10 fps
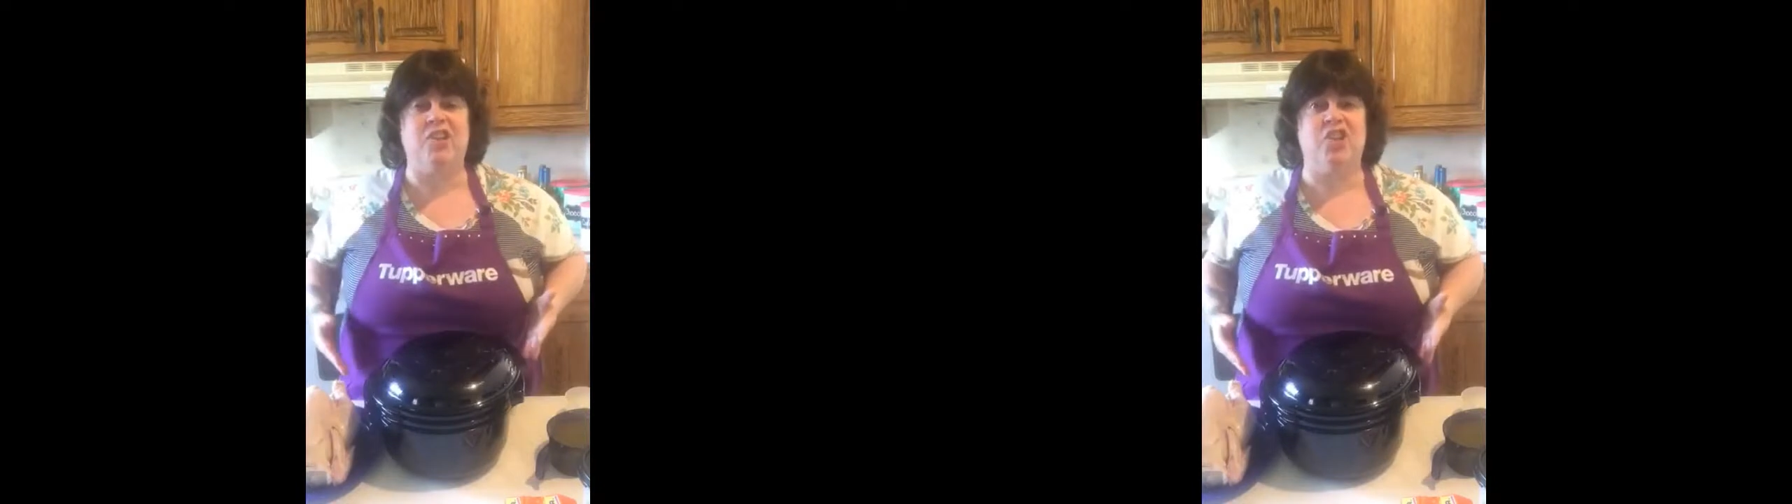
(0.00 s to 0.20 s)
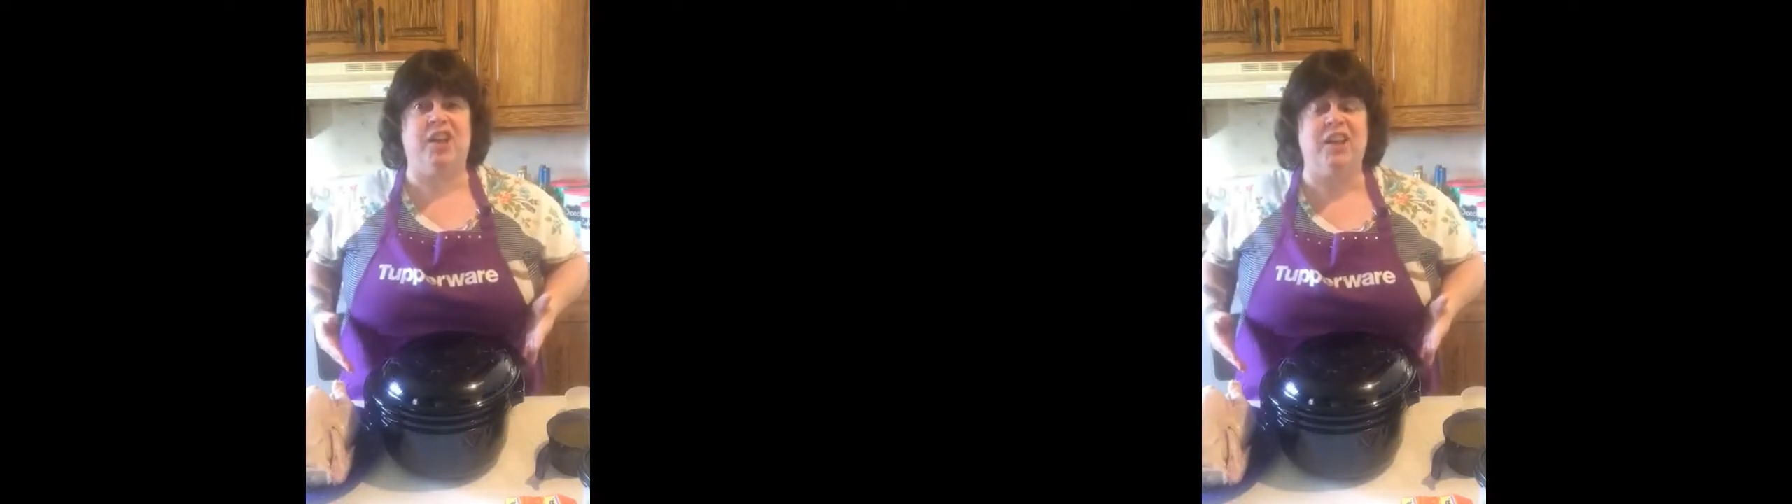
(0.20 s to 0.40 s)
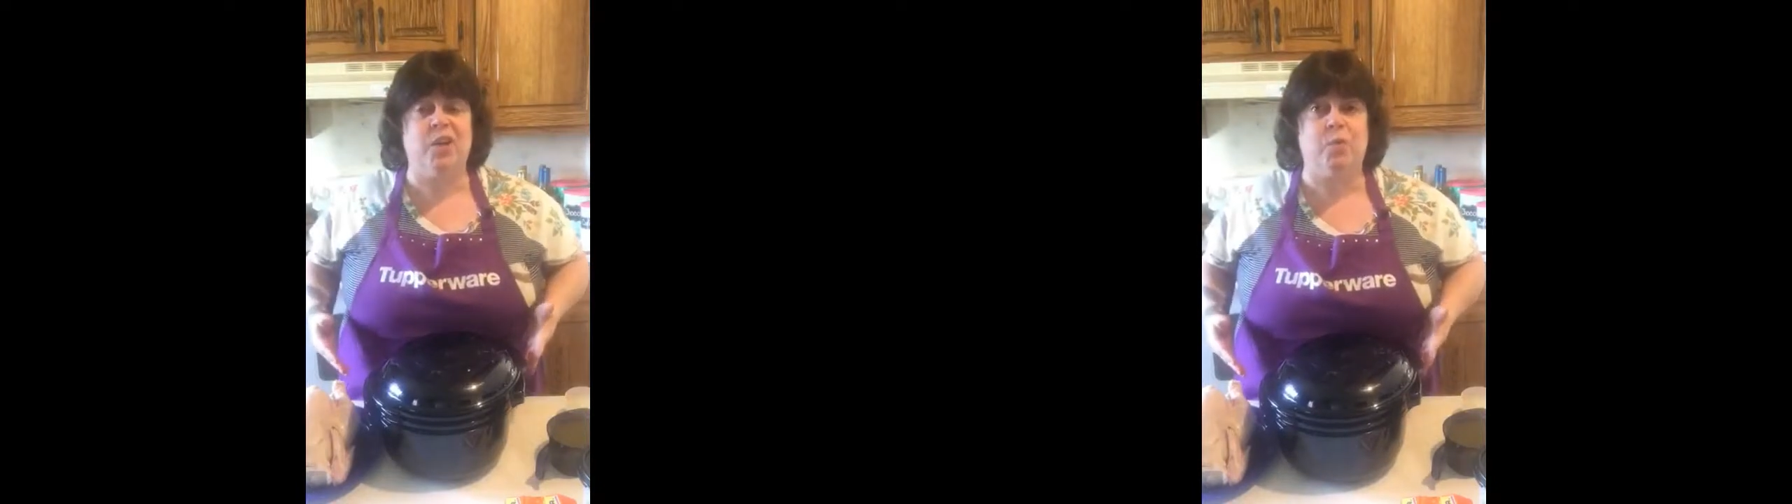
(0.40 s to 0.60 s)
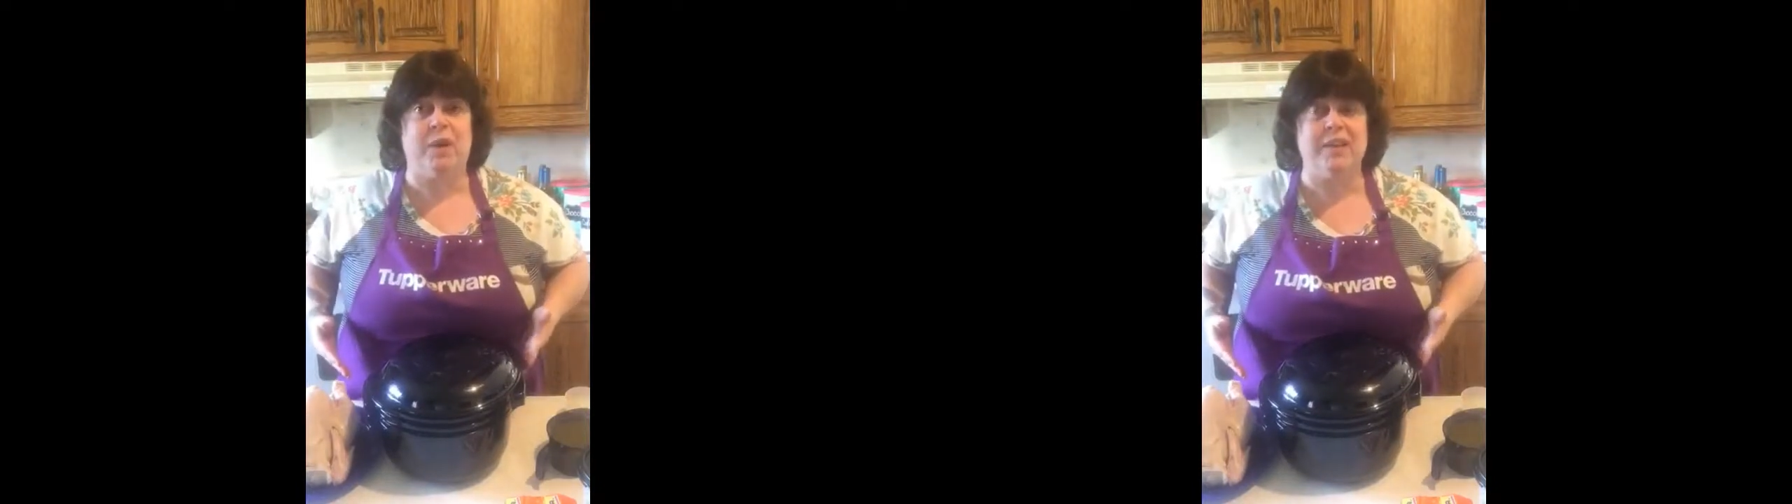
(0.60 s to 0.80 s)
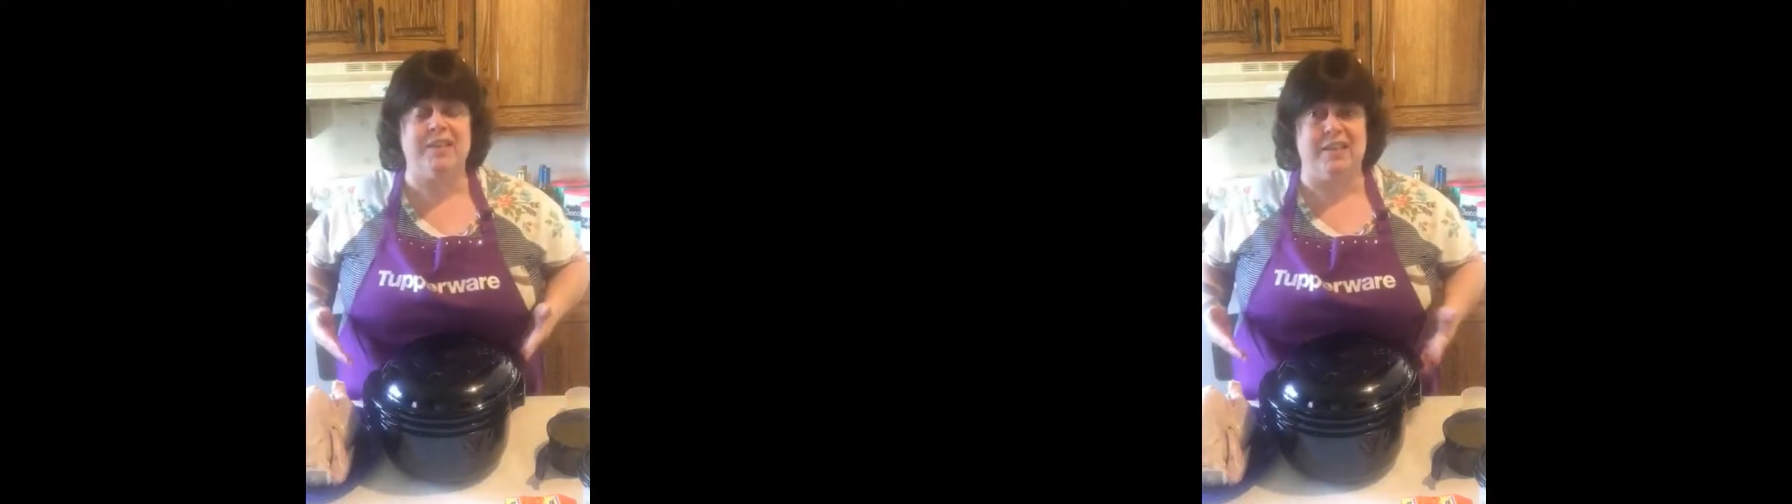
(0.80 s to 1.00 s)
chicken and
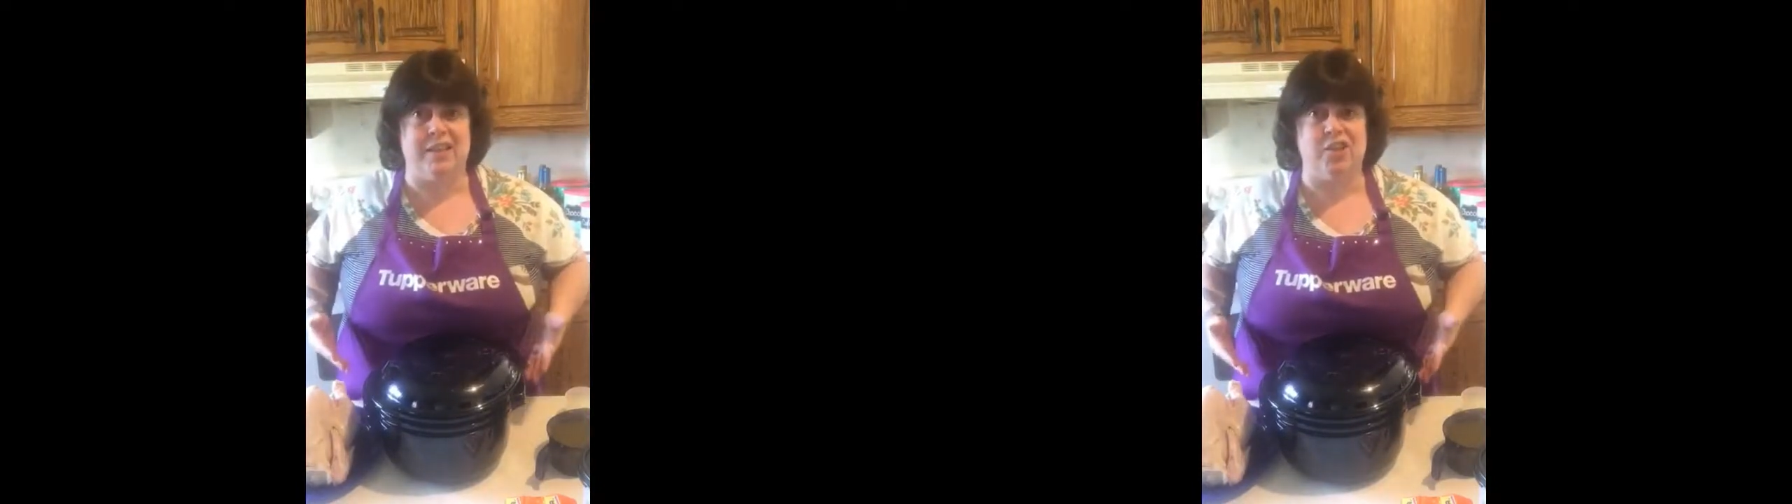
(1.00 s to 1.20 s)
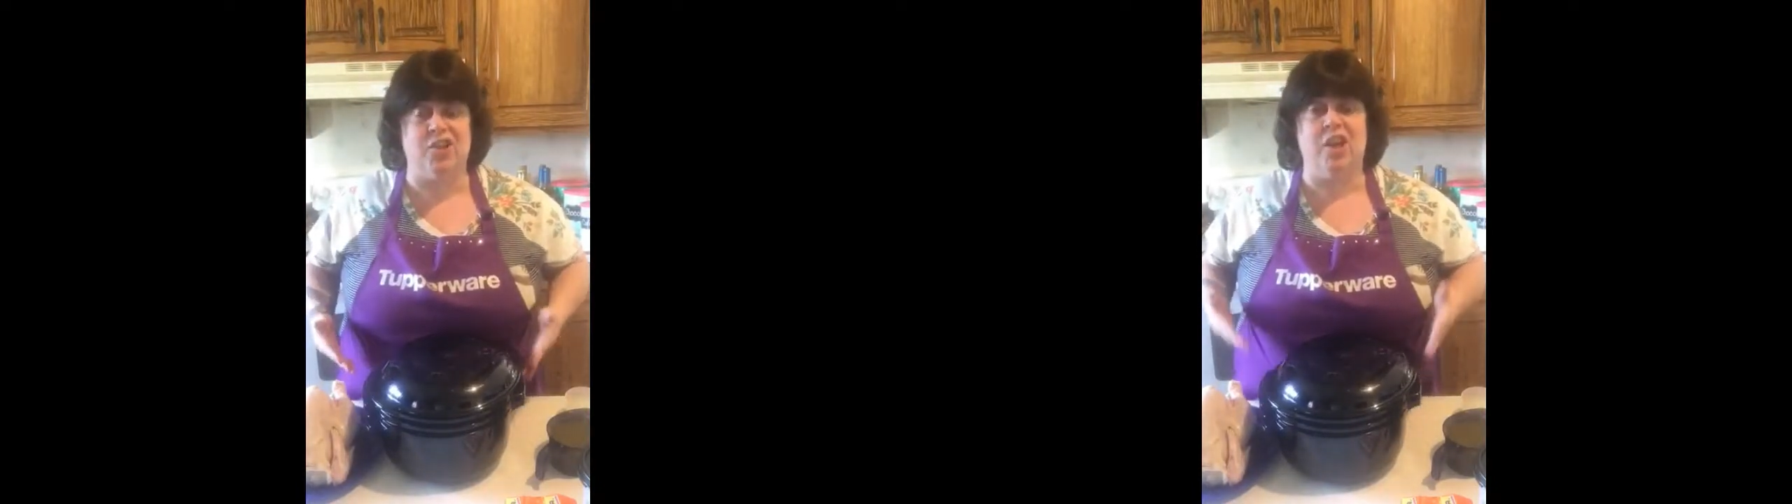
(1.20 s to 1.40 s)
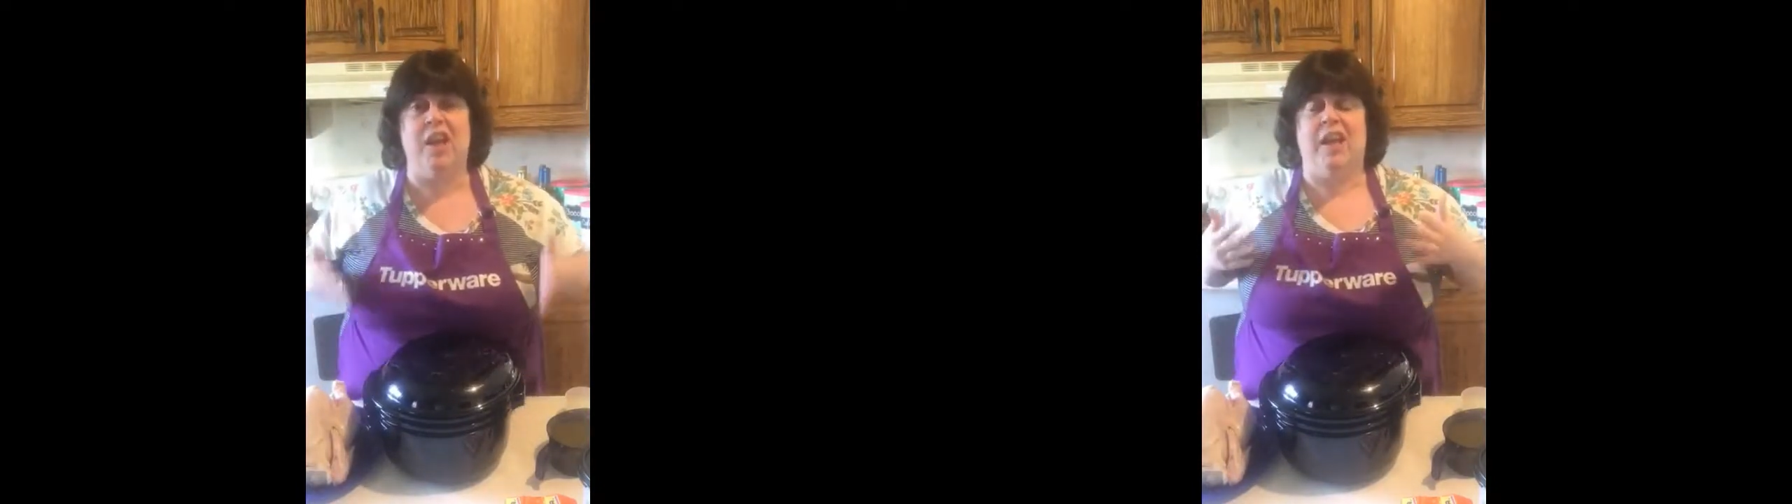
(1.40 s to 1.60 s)
rice dish